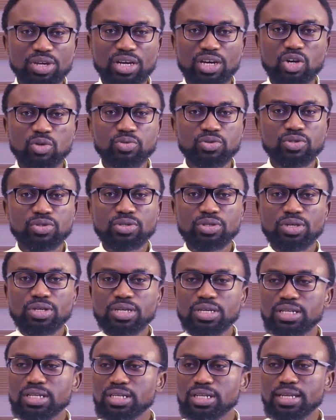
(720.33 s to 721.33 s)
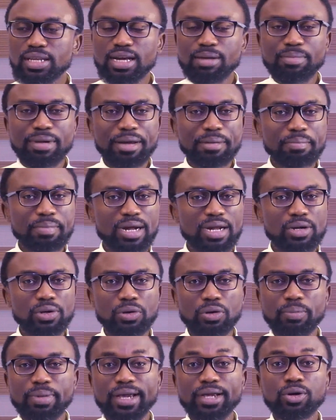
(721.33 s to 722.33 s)
be helped, neither by man
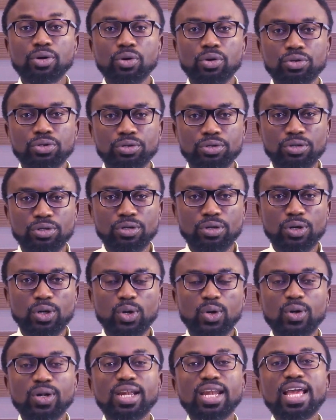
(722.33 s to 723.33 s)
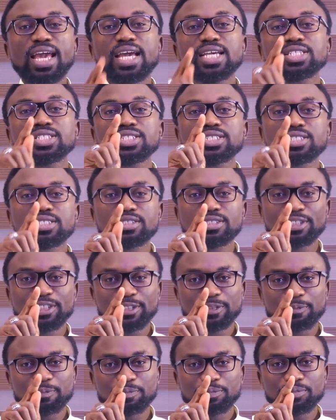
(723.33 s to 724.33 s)
nor by God, unless
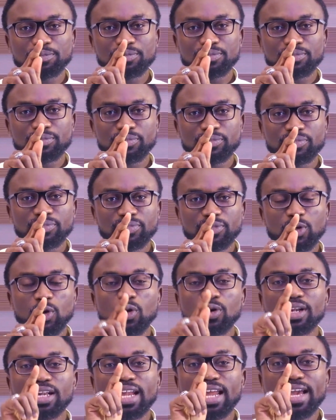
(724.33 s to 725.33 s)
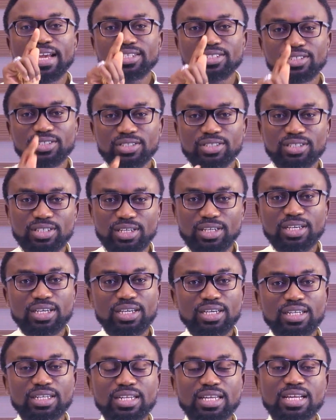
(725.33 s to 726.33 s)

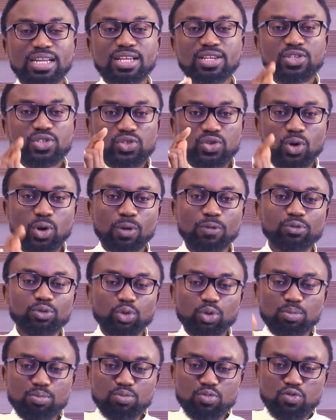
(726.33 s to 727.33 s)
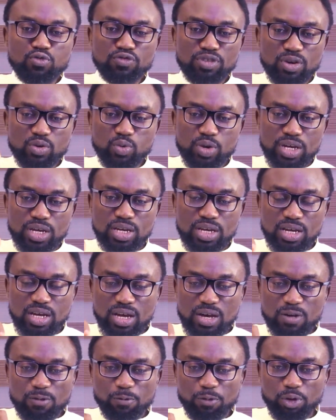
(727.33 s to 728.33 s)
they resolve to move away
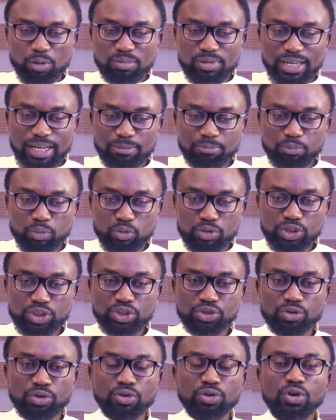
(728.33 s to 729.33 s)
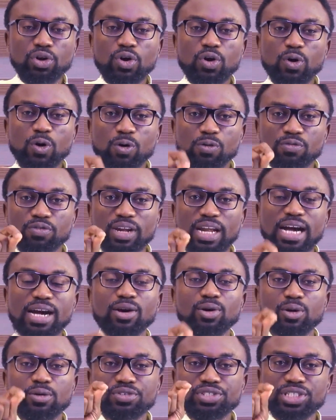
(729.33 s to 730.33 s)
from that position of
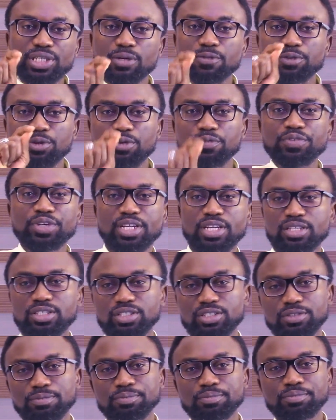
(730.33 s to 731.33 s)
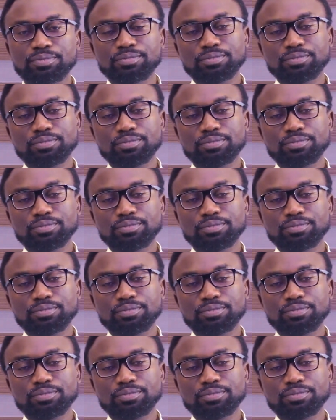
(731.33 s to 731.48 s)
lack of self-confidence.